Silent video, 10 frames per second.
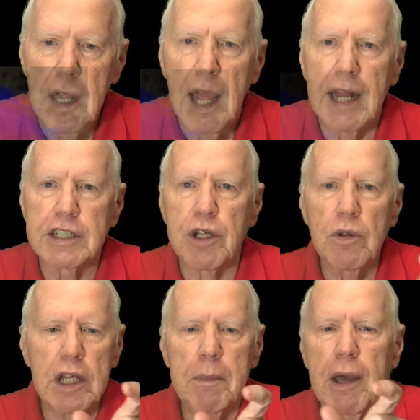and it's
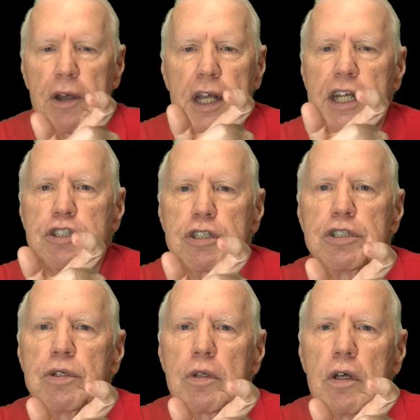only about an inch or
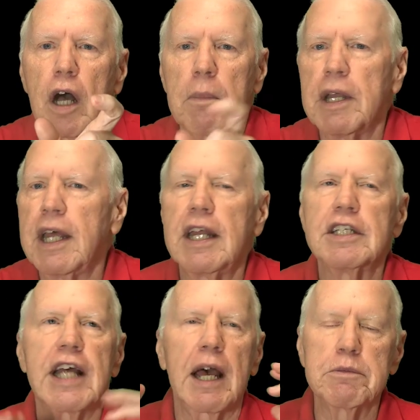two long, but it
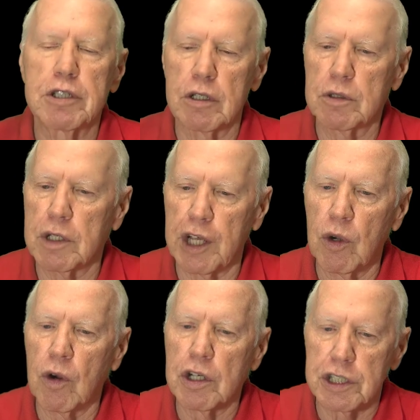is absolutely
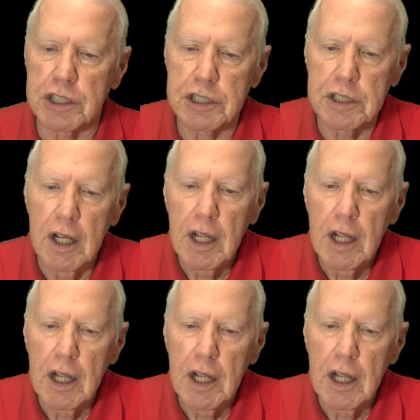gorgeous.